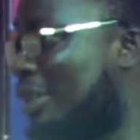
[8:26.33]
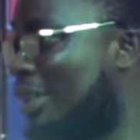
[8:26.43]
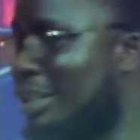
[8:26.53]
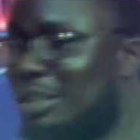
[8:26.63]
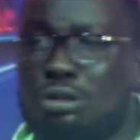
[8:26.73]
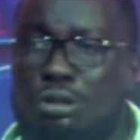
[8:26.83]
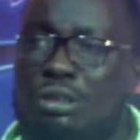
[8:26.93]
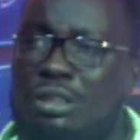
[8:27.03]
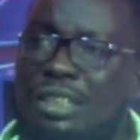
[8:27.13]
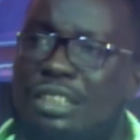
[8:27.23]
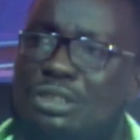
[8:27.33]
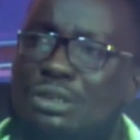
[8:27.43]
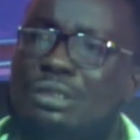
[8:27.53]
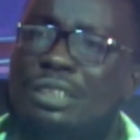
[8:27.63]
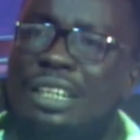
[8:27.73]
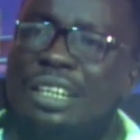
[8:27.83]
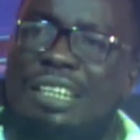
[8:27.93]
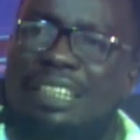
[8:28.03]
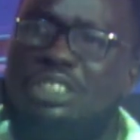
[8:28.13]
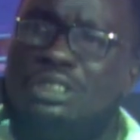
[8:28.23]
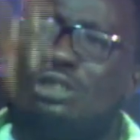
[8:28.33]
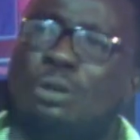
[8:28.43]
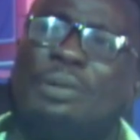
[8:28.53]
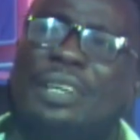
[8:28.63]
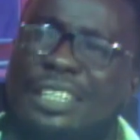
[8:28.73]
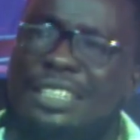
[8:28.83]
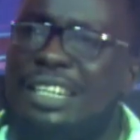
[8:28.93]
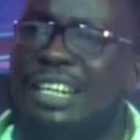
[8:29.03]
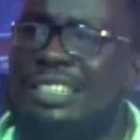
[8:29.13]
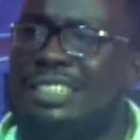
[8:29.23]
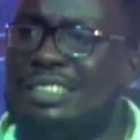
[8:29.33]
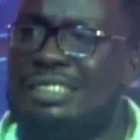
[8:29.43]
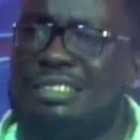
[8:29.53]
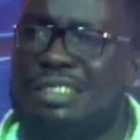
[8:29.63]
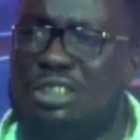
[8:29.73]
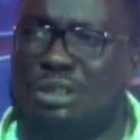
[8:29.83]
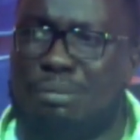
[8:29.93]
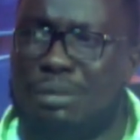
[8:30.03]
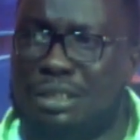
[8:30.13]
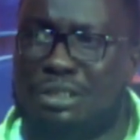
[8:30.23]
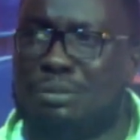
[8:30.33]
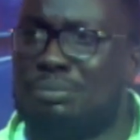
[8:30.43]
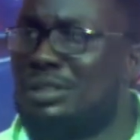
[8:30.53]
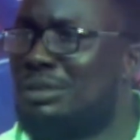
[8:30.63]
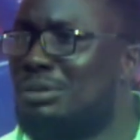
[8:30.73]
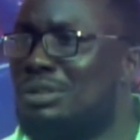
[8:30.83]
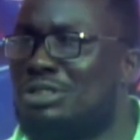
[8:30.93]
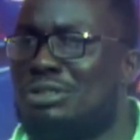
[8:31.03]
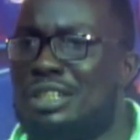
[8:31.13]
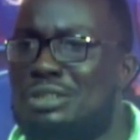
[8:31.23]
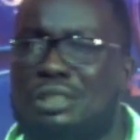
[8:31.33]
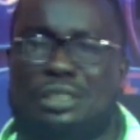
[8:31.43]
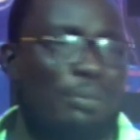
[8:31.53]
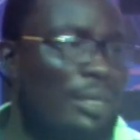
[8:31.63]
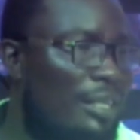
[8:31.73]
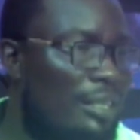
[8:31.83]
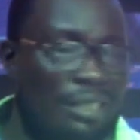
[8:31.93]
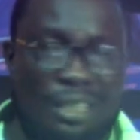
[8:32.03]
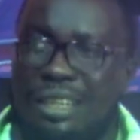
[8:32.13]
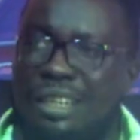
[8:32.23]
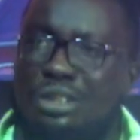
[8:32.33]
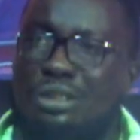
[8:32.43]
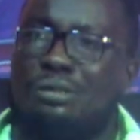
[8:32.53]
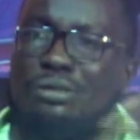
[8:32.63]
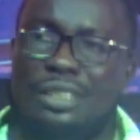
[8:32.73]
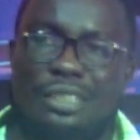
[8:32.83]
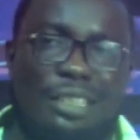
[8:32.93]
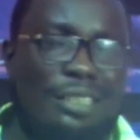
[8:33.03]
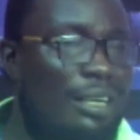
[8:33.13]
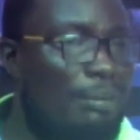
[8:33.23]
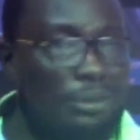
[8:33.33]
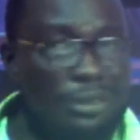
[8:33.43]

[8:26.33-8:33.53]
So, you know, they just duplicated that in this young man company who was trying to expand, and a lot of things that are happening.